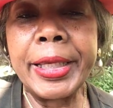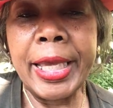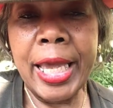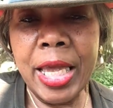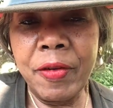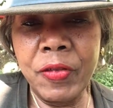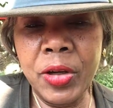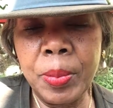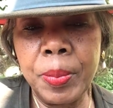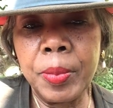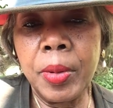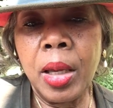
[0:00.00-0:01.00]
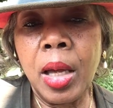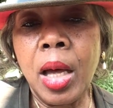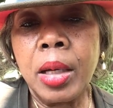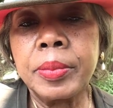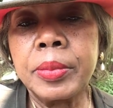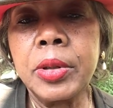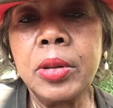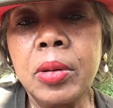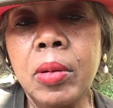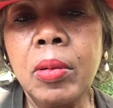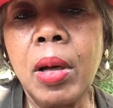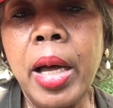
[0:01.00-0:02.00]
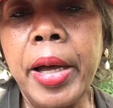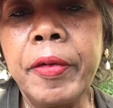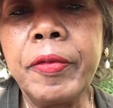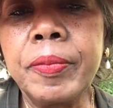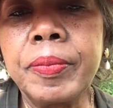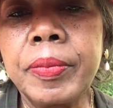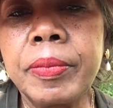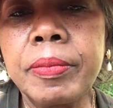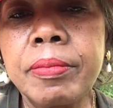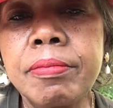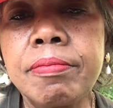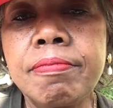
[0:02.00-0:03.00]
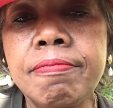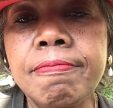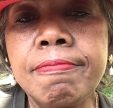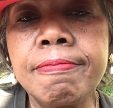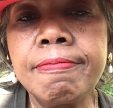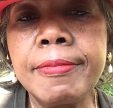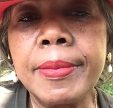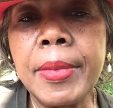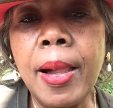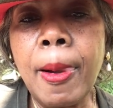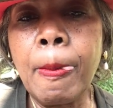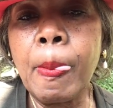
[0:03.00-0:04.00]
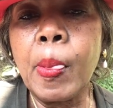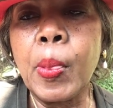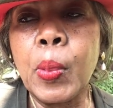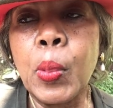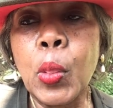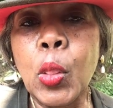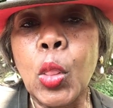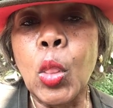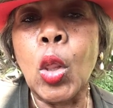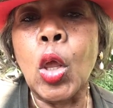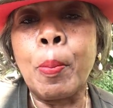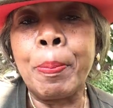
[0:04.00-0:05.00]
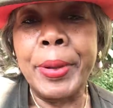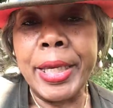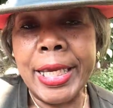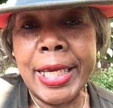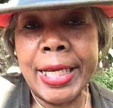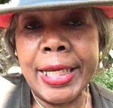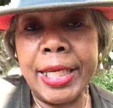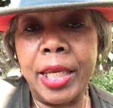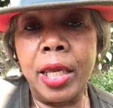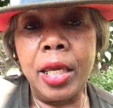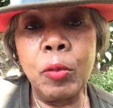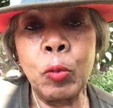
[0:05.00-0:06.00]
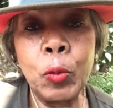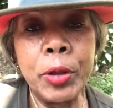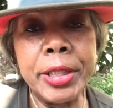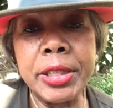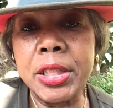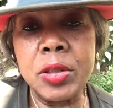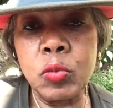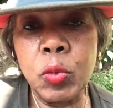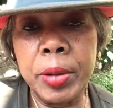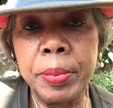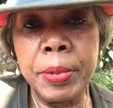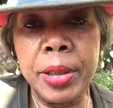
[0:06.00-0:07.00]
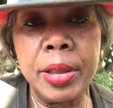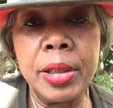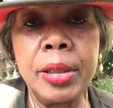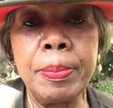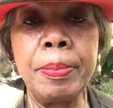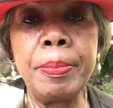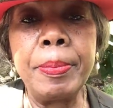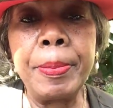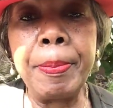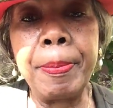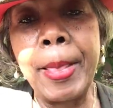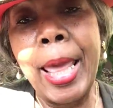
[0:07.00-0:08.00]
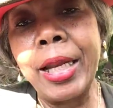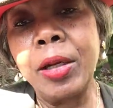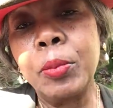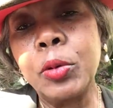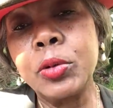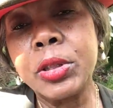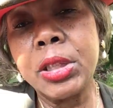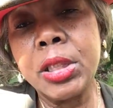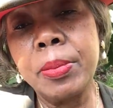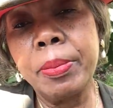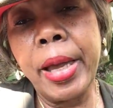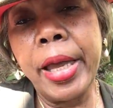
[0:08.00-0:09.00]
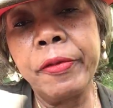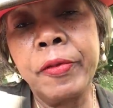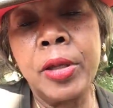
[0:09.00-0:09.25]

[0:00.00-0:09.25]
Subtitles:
gave up, you know, um, um, meat, and really didn't want any animals in my